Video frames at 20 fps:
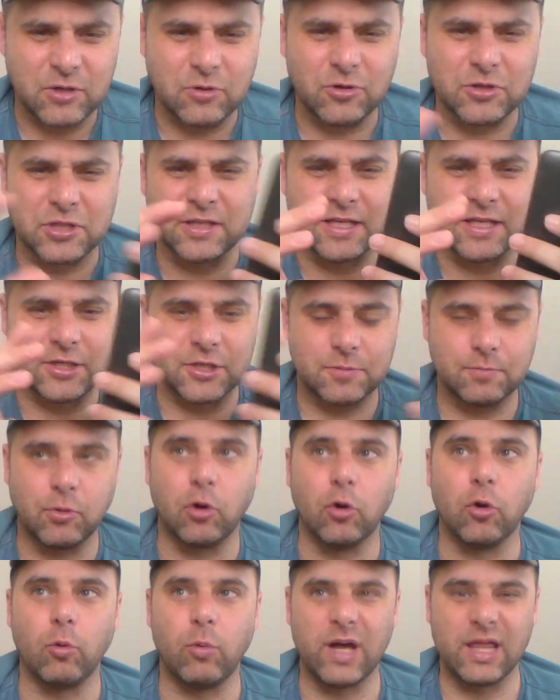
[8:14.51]
All of a sudden, they just
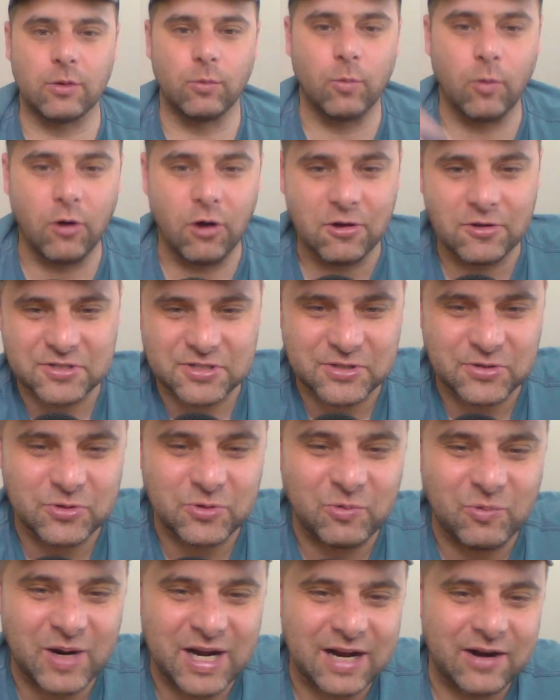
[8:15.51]
pull away the walls and in
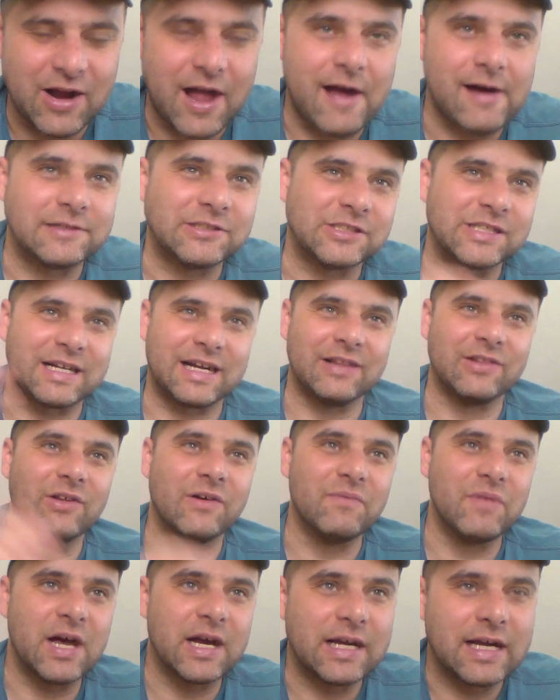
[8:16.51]
a warehouse. Like, I
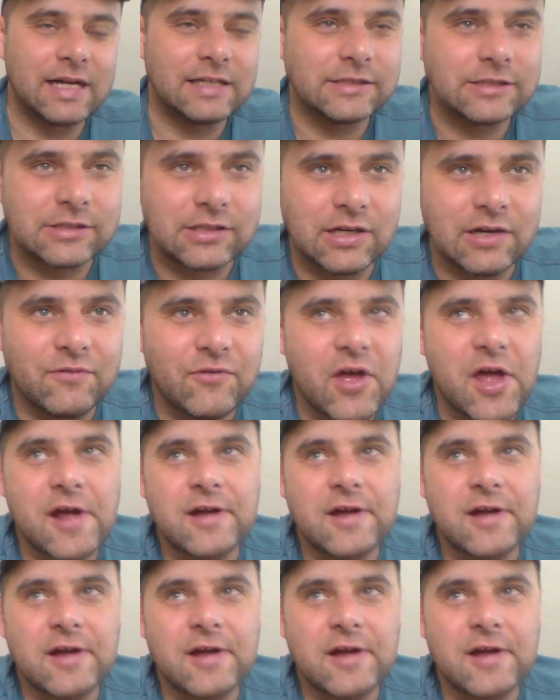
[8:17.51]
love that kind of stuff.